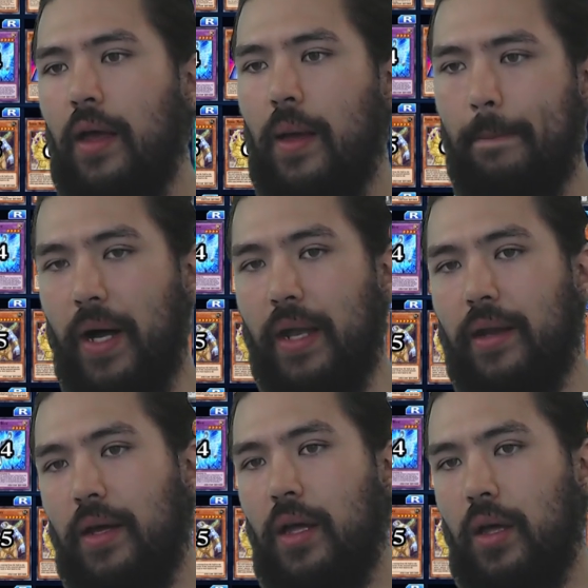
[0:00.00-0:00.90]
But
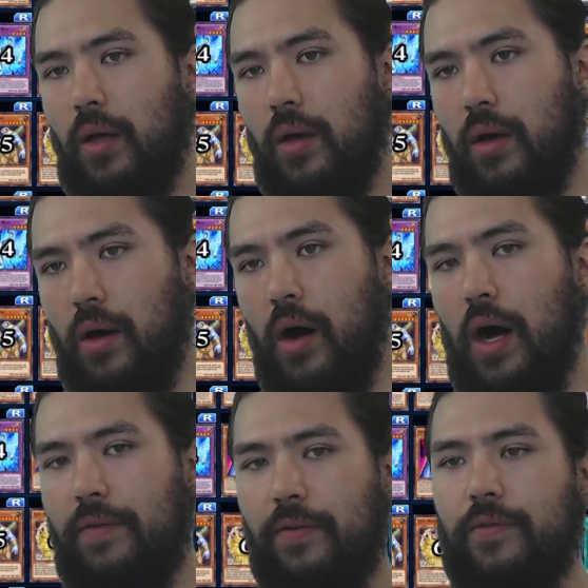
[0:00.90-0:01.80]

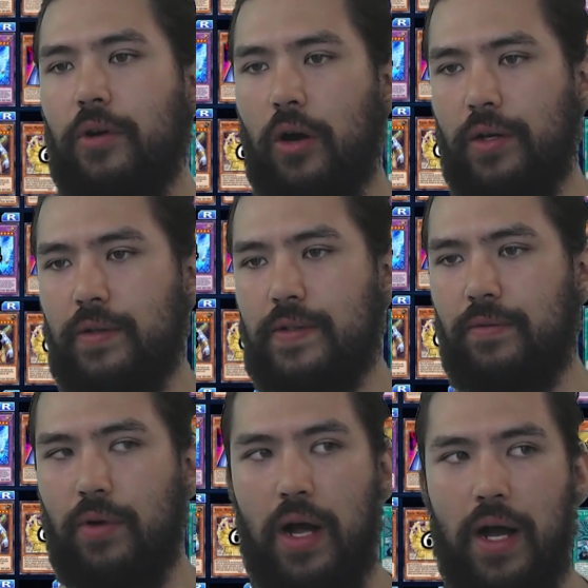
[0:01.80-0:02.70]
off of Guardians of
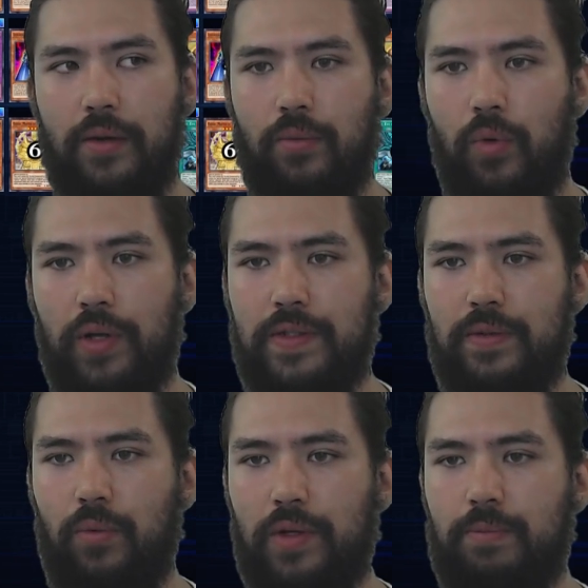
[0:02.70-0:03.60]
Rock, what's been